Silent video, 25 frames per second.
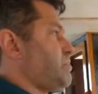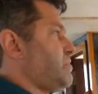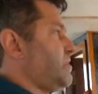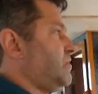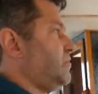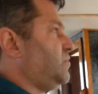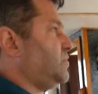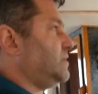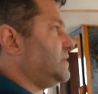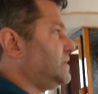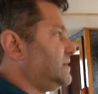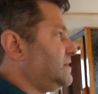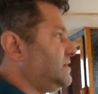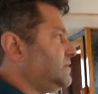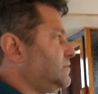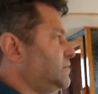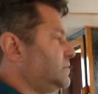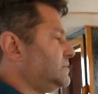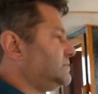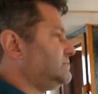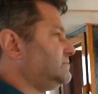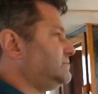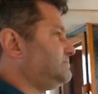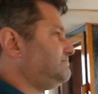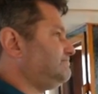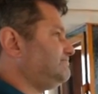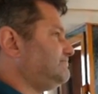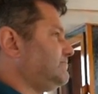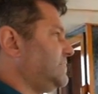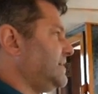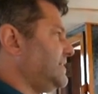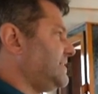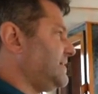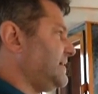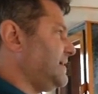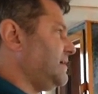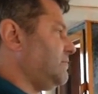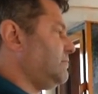
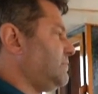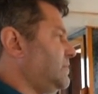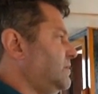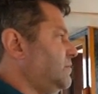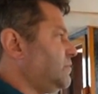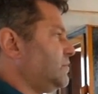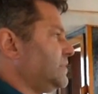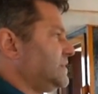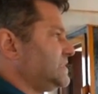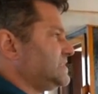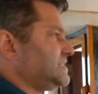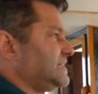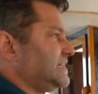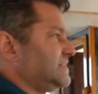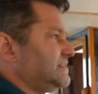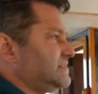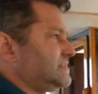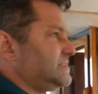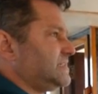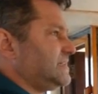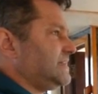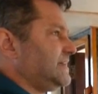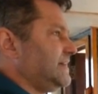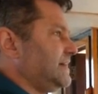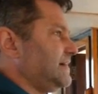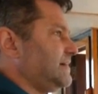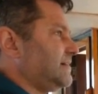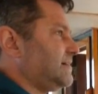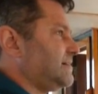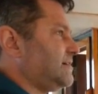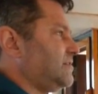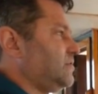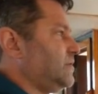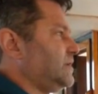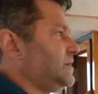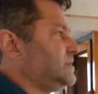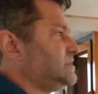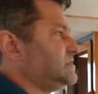With that one, we tend to get
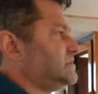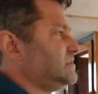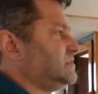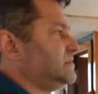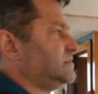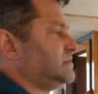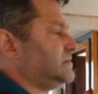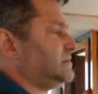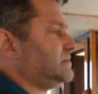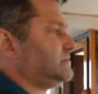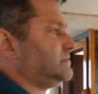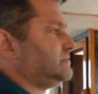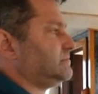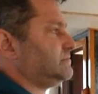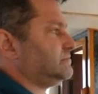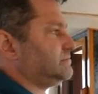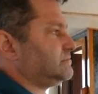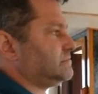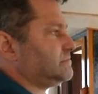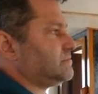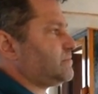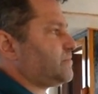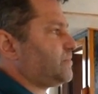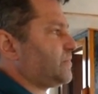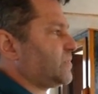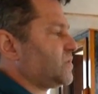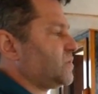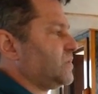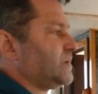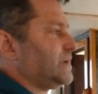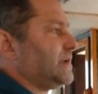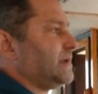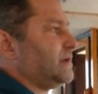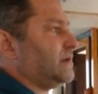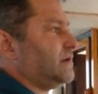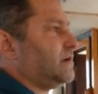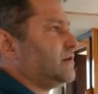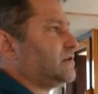we
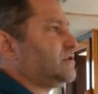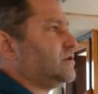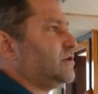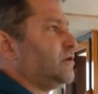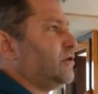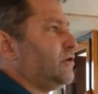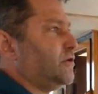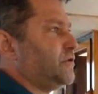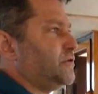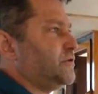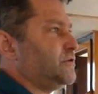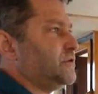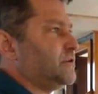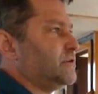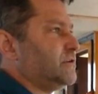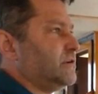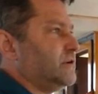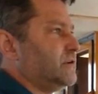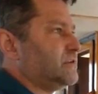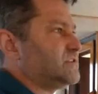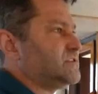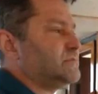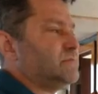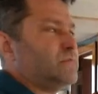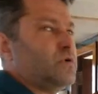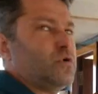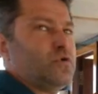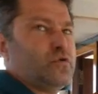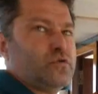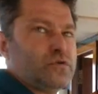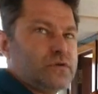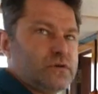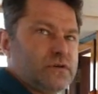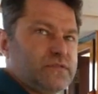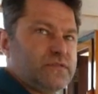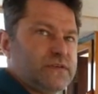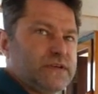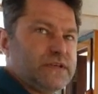get a lot of cod and a lot of
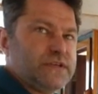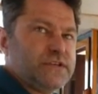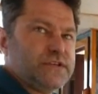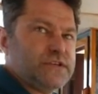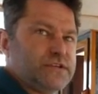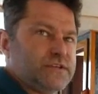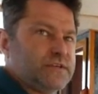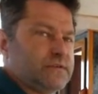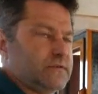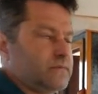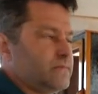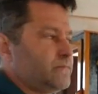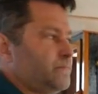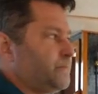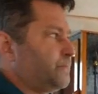monkfish.